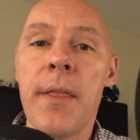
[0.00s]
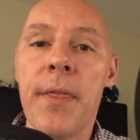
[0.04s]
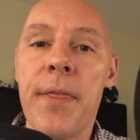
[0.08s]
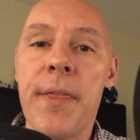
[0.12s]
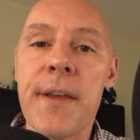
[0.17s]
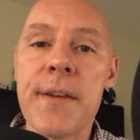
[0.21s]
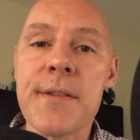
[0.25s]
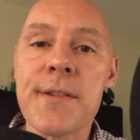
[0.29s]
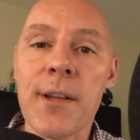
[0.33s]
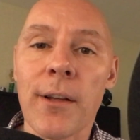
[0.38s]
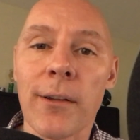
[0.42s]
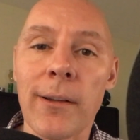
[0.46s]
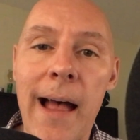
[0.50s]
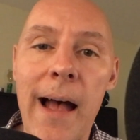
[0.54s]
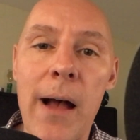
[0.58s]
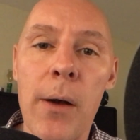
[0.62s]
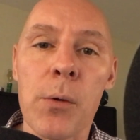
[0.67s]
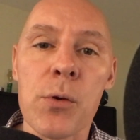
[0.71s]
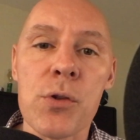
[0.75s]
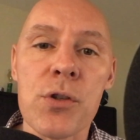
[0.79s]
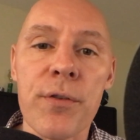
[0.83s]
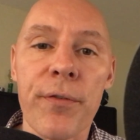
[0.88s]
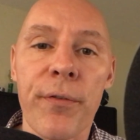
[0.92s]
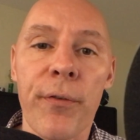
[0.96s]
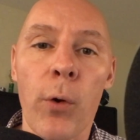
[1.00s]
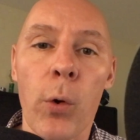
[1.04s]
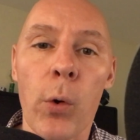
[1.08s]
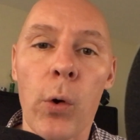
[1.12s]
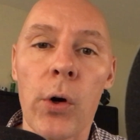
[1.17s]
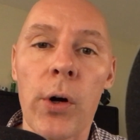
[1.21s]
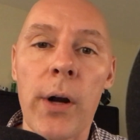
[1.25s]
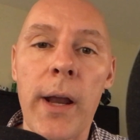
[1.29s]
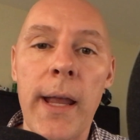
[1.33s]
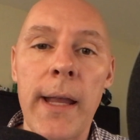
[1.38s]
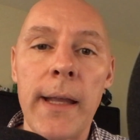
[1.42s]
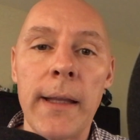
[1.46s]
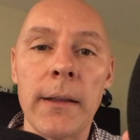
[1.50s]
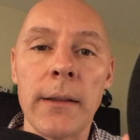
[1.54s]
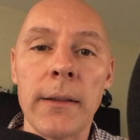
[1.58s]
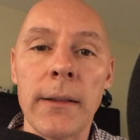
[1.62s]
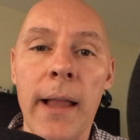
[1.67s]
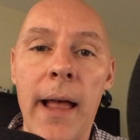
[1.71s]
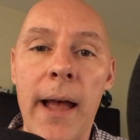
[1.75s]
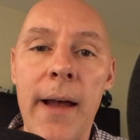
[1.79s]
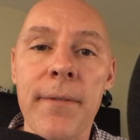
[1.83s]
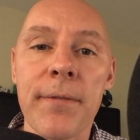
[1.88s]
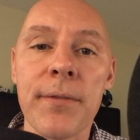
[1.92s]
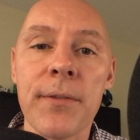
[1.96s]
This allows for a
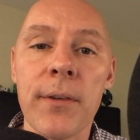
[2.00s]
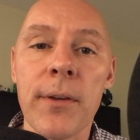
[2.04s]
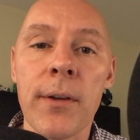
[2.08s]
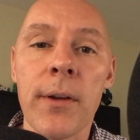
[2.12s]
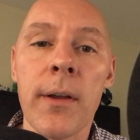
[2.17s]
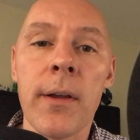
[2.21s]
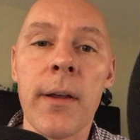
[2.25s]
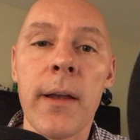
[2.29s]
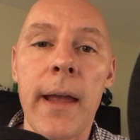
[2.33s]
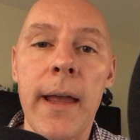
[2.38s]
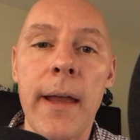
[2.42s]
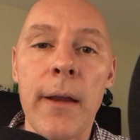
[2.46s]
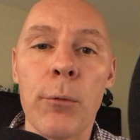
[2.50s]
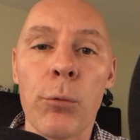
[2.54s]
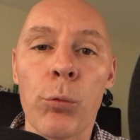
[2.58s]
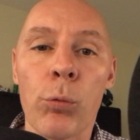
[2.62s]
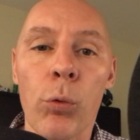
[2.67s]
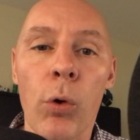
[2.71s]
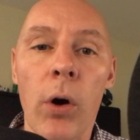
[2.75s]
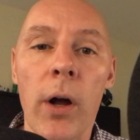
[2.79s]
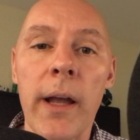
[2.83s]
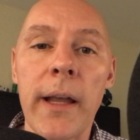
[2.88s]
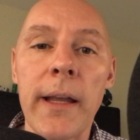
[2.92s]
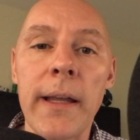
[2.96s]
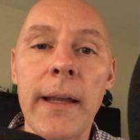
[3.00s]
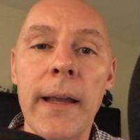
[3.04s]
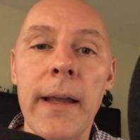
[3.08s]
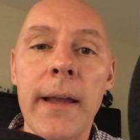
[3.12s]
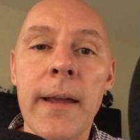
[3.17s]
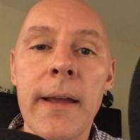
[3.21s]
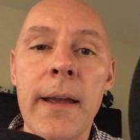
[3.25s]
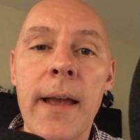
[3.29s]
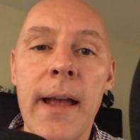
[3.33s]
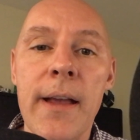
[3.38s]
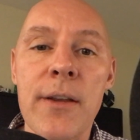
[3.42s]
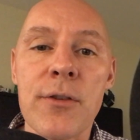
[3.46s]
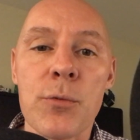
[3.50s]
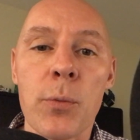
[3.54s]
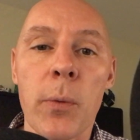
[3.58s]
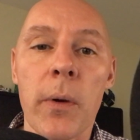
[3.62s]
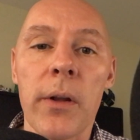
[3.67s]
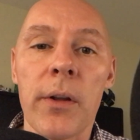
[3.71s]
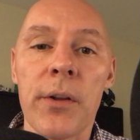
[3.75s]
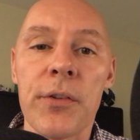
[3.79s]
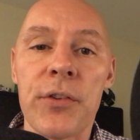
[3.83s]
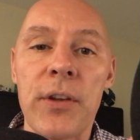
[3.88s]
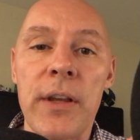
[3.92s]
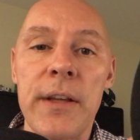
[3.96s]
left, a right, as
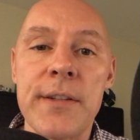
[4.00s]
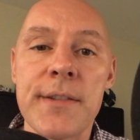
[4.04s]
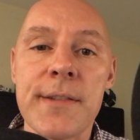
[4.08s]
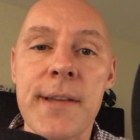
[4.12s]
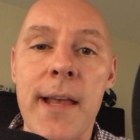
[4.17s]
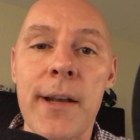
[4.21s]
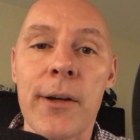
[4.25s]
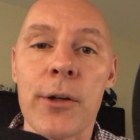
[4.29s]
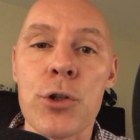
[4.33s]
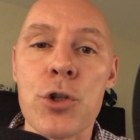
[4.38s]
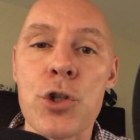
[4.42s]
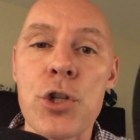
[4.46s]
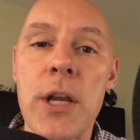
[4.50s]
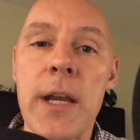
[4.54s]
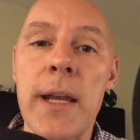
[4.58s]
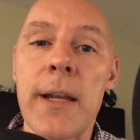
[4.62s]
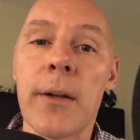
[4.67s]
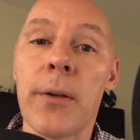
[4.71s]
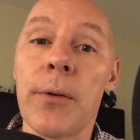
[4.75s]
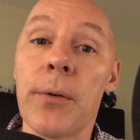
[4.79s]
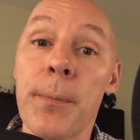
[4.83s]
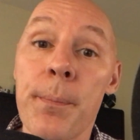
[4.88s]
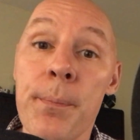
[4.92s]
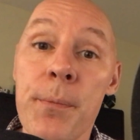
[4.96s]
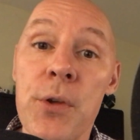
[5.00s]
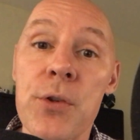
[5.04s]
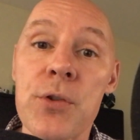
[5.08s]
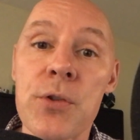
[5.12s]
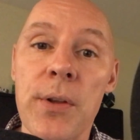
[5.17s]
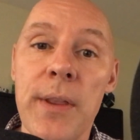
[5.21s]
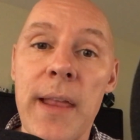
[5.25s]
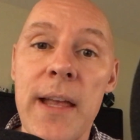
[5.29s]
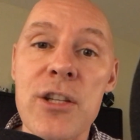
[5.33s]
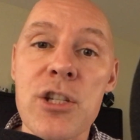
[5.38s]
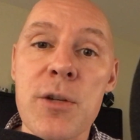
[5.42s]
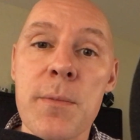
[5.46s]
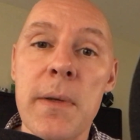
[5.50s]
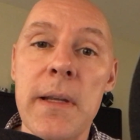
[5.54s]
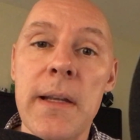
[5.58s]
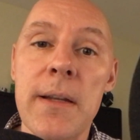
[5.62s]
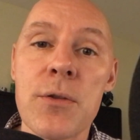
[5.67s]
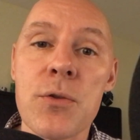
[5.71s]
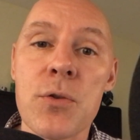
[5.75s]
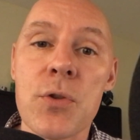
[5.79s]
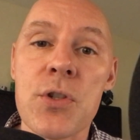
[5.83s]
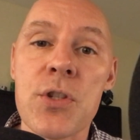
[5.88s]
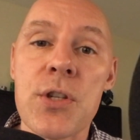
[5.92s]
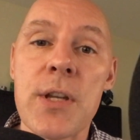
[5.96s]
well as a center channel. So that should be
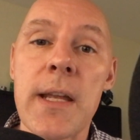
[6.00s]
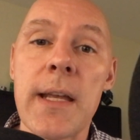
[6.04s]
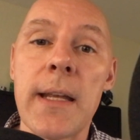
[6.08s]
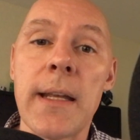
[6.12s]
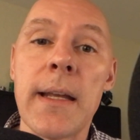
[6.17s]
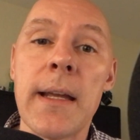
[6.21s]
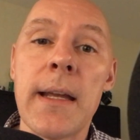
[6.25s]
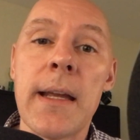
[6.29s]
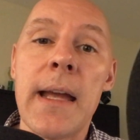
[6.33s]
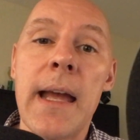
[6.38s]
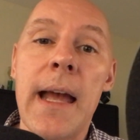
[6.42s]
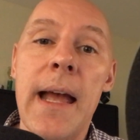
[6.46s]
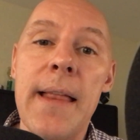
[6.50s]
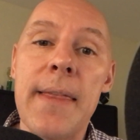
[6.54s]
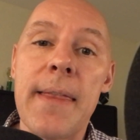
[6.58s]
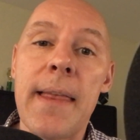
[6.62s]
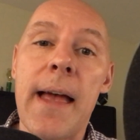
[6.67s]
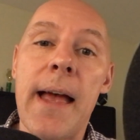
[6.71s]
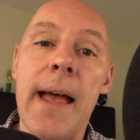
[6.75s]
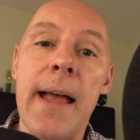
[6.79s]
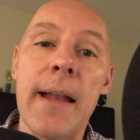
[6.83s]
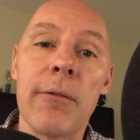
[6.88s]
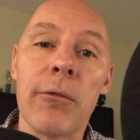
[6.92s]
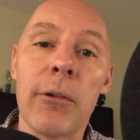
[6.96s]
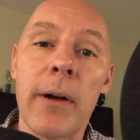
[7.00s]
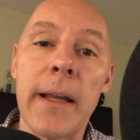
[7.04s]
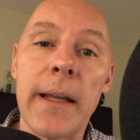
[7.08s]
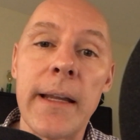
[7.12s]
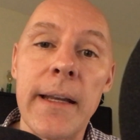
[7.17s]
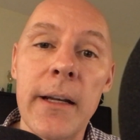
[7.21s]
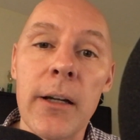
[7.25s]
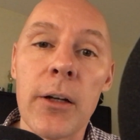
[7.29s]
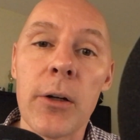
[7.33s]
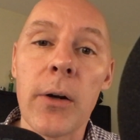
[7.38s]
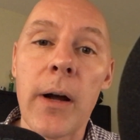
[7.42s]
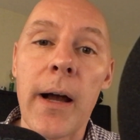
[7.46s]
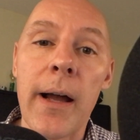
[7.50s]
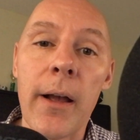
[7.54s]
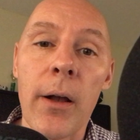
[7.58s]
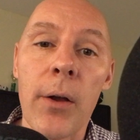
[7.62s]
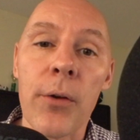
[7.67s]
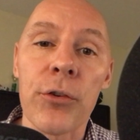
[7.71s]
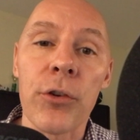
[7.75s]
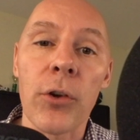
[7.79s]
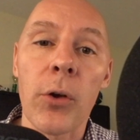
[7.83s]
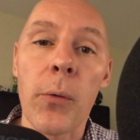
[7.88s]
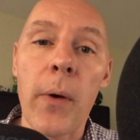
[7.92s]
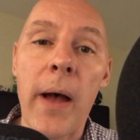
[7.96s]
interesting. And then right here, I
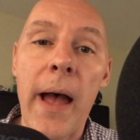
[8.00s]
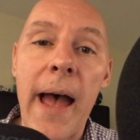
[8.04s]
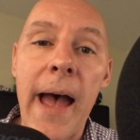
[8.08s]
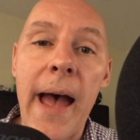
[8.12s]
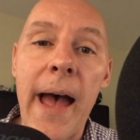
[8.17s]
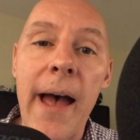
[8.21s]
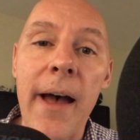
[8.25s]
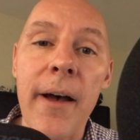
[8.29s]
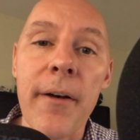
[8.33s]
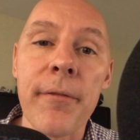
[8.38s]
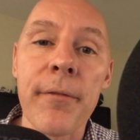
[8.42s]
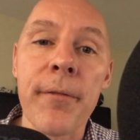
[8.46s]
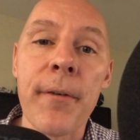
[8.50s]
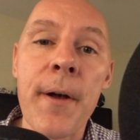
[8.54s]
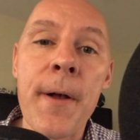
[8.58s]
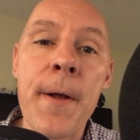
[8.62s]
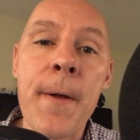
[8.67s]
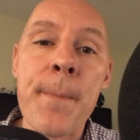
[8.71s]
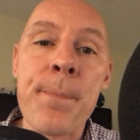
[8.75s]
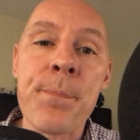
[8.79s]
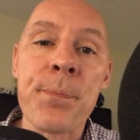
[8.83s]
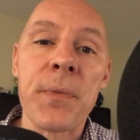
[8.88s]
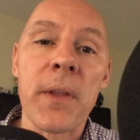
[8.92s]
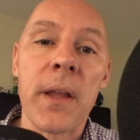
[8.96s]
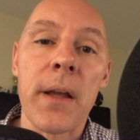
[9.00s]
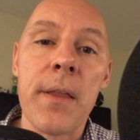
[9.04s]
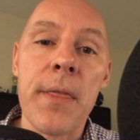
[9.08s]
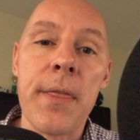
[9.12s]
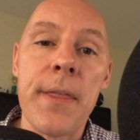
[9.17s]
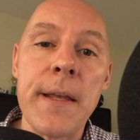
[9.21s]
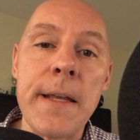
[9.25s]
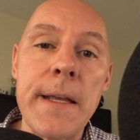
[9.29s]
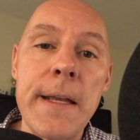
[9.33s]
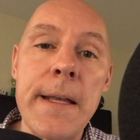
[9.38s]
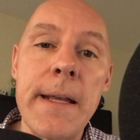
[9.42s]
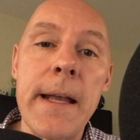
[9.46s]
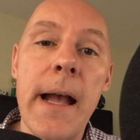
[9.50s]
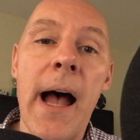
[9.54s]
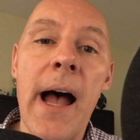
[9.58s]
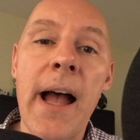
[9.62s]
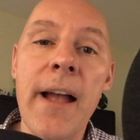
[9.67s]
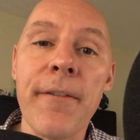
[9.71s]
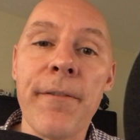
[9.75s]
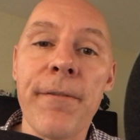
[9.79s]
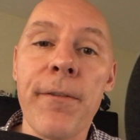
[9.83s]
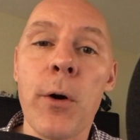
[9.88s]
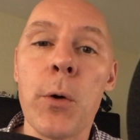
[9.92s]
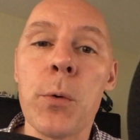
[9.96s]
also have the
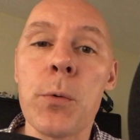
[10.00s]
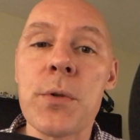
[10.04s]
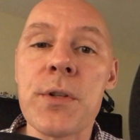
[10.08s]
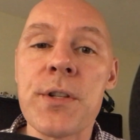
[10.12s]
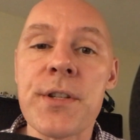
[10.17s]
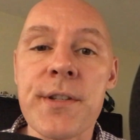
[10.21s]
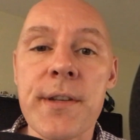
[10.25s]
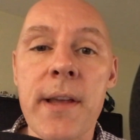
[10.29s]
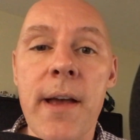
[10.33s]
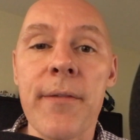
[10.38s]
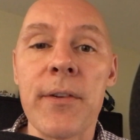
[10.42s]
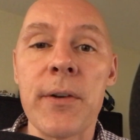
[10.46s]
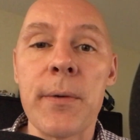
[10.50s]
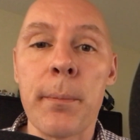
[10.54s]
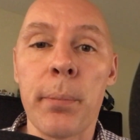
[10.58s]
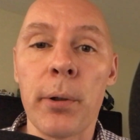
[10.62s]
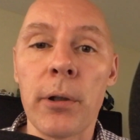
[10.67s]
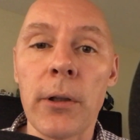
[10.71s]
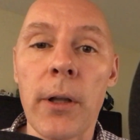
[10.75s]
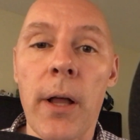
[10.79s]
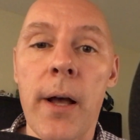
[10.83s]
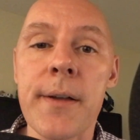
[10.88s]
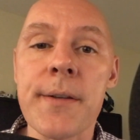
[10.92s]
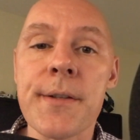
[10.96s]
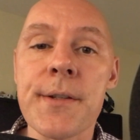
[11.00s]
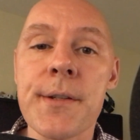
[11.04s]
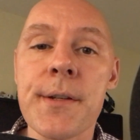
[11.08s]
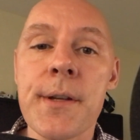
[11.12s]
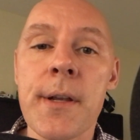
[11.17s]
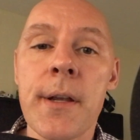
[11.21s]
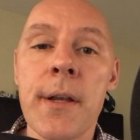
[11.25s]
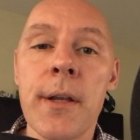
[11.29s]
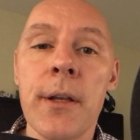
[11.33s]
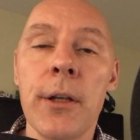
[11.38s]
iPhone 7 Plus